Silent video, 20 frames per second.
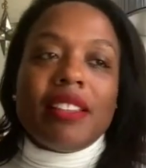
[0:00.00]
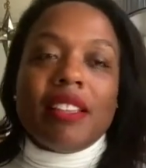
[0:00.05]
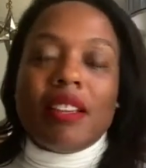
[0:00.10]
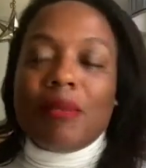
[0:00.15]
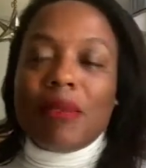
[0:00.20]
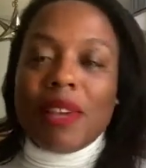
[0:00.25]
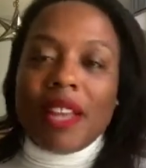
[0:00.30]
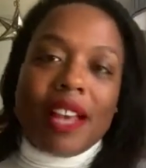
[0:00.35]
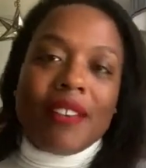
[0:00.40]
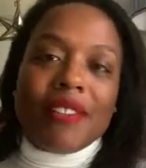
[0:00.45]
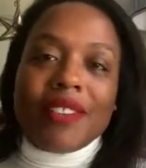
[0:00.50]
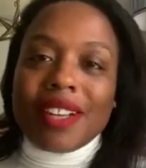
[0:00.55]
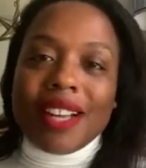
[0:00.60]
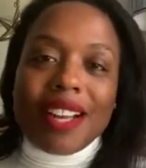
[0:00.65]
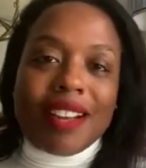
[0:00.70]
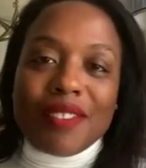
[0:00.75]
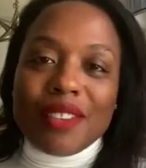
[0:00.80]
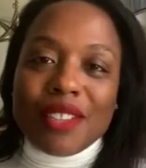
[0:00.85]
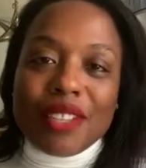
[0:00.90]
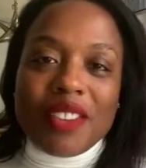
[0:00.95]
that we have a
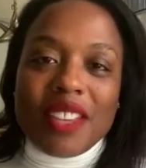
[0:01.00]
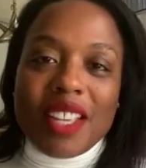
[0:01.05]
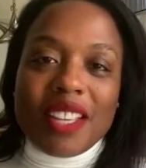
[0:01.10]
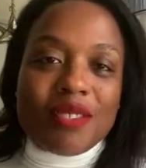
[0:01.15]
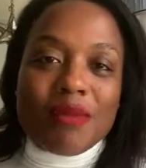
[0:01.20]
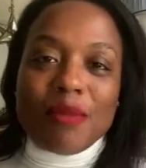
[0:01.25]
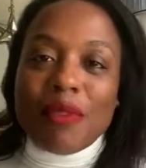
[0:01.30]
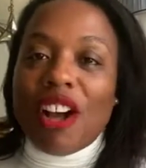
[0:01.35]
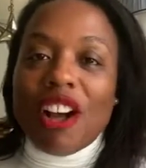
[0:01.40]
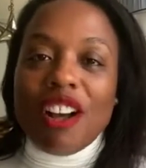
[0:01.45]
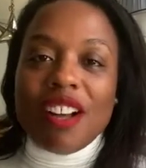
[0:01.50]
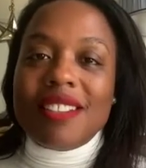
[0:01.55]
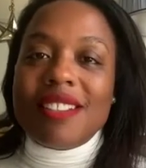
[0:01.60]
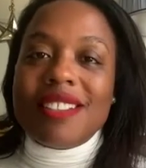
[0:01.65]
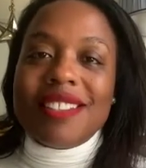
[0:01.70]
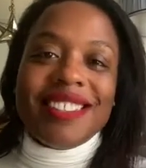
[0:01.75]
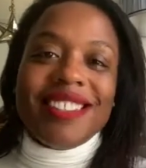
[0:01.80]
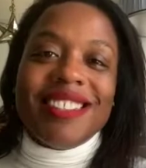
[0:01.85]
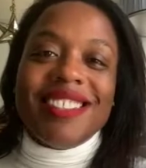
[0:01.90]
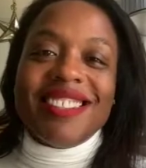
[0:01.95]
governor that's gone
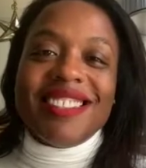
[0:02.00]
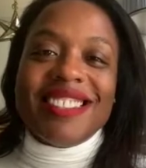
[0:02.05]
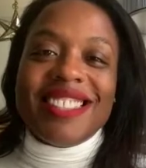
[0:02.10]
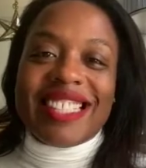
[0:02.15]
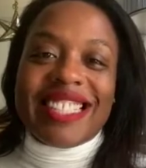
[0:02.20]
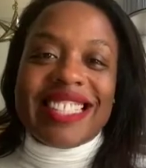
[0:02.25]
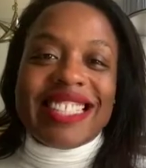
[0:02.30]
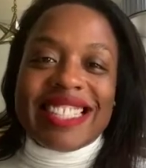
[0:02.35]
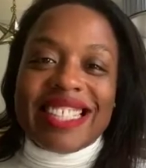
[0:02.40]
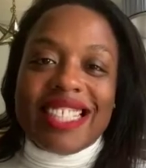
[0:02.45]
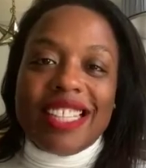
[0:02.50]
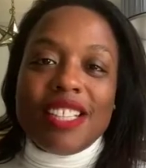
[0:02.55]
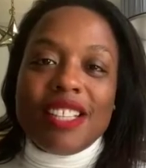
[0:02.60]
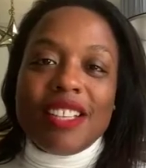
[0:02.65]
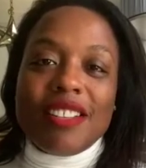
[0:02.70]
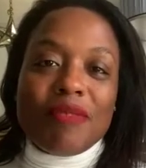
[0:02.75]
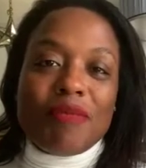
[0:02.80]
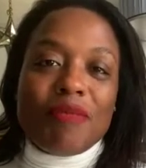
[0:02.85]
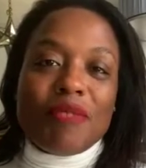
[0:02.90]
to DC